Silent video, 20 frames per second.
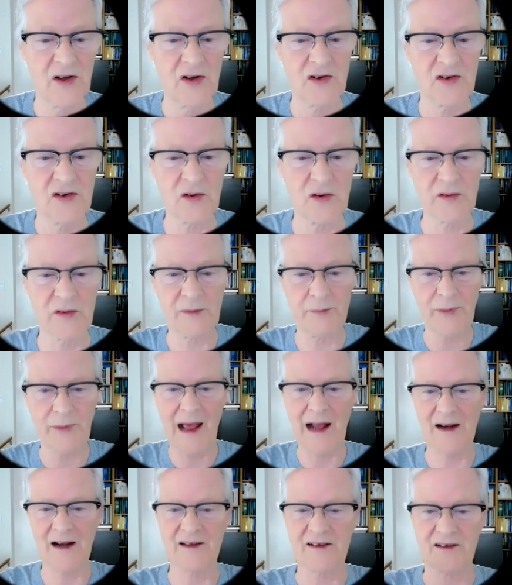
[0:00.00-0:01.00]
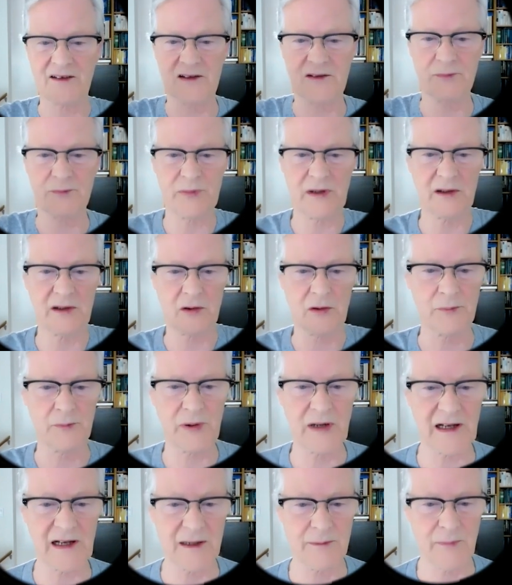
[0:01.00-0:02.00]
So the balance has been
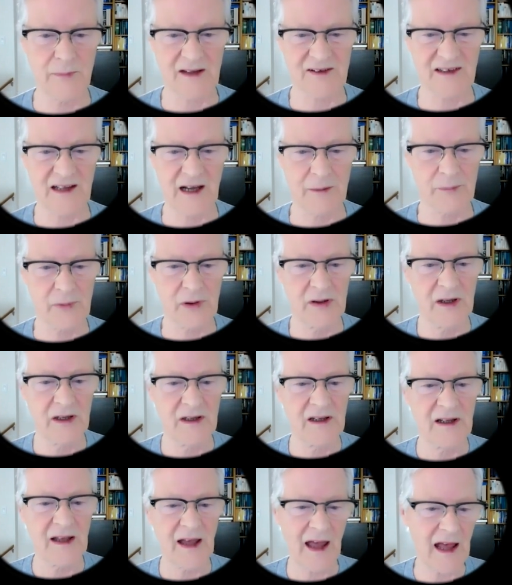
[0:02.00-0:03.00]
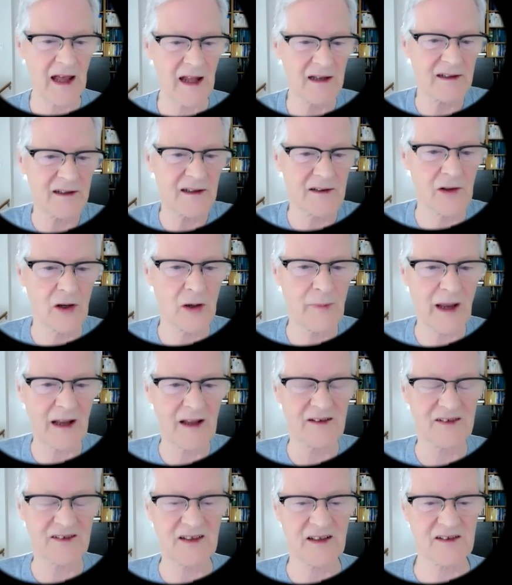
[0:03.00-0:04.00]
completely messed up. And the
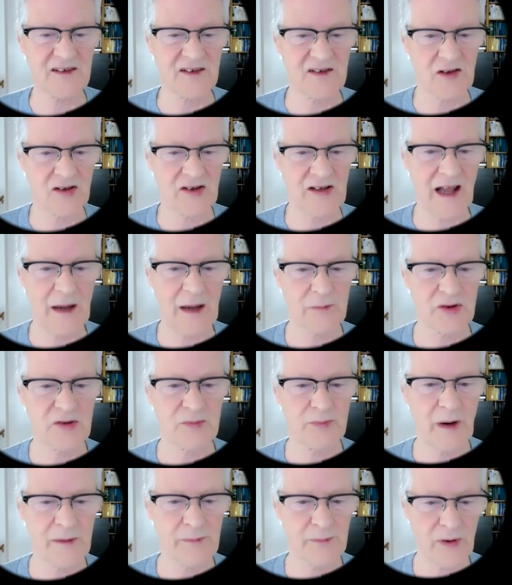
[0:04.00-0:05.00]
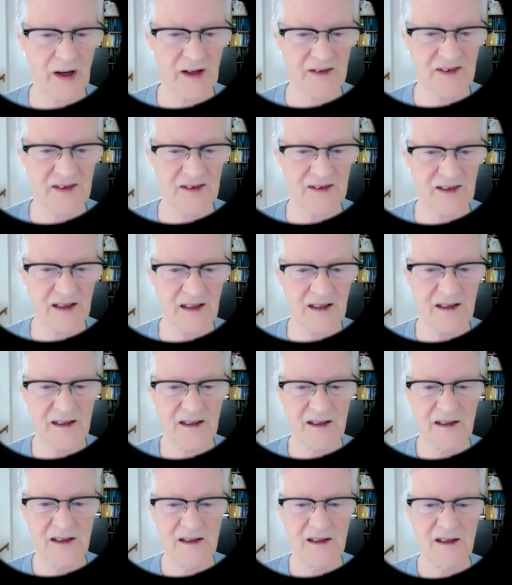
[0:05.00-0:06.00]
omega sixes are damaged by processing
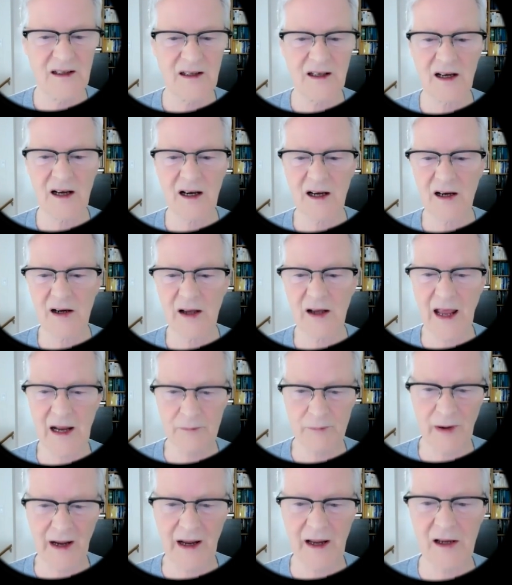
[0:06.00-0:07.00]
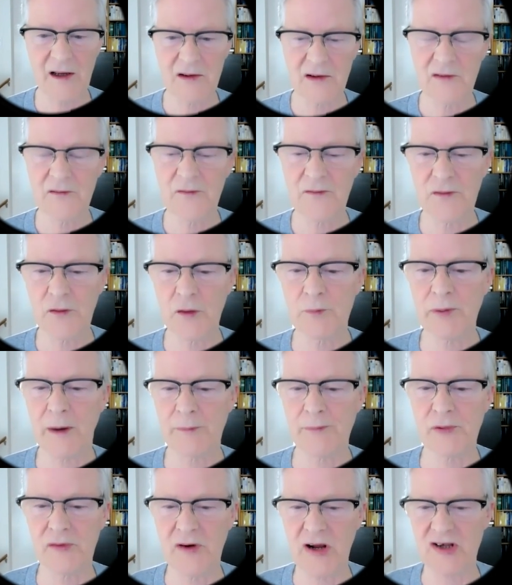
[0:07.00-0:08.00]
uh, and by food
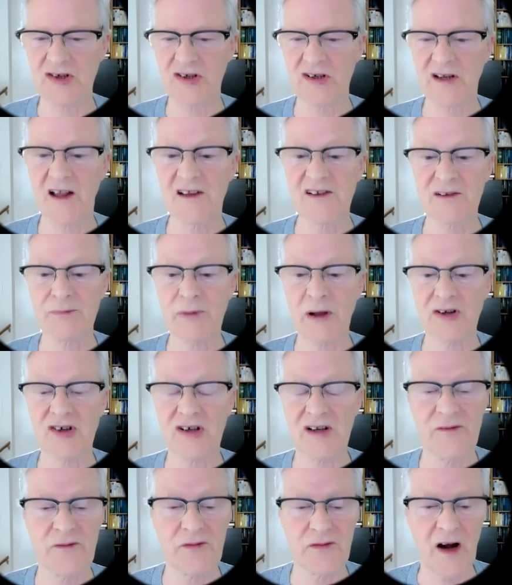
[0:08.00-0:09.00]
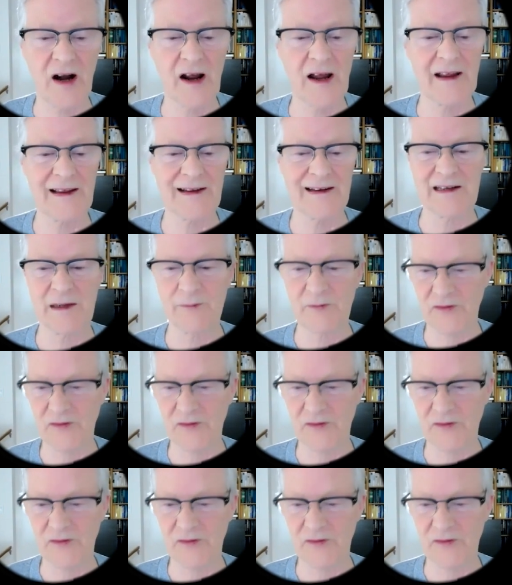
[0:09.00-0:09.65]
preparation, especially frying and deep